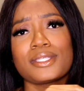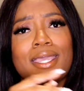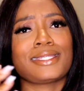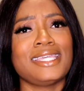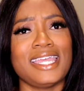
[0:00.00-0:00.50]
it was
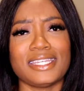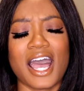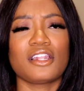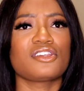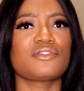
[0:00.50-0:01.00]
like
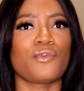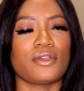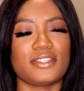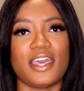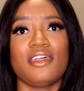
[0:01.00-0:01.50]
$10
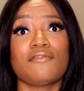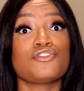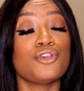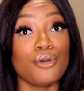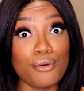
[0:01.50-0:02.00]
for a set
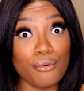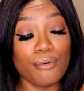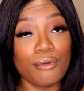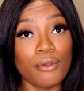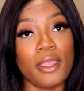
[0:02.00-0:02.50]
of 2,
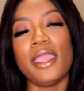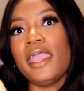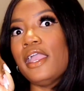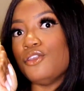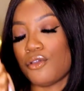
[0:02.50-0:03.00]

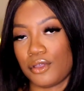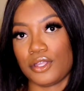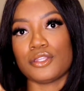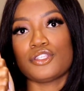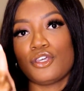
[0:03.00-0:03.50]
and you're
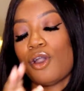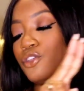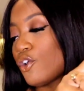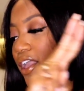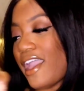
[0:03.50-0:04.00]
good to go.
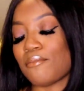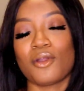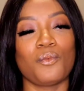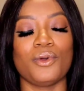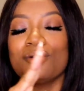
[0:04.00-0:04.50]
Your
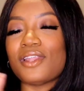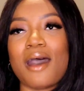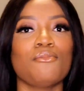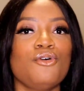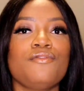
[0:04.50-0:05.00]
camera will
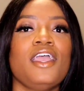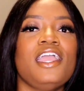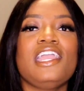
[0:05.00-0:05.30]
not move.